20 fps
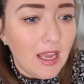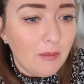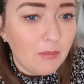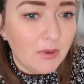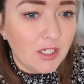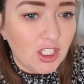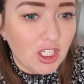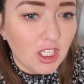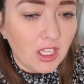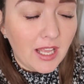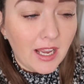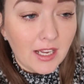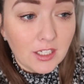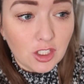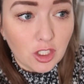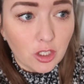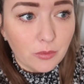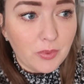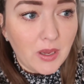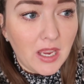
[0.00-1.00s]
but she'll
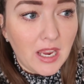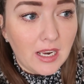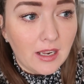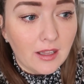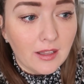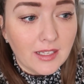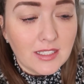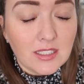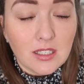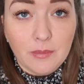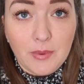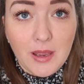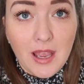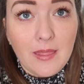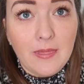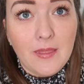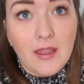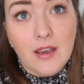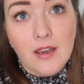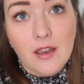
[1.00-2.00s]
catch up in a little bit,
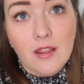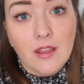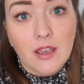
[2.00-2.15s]
and then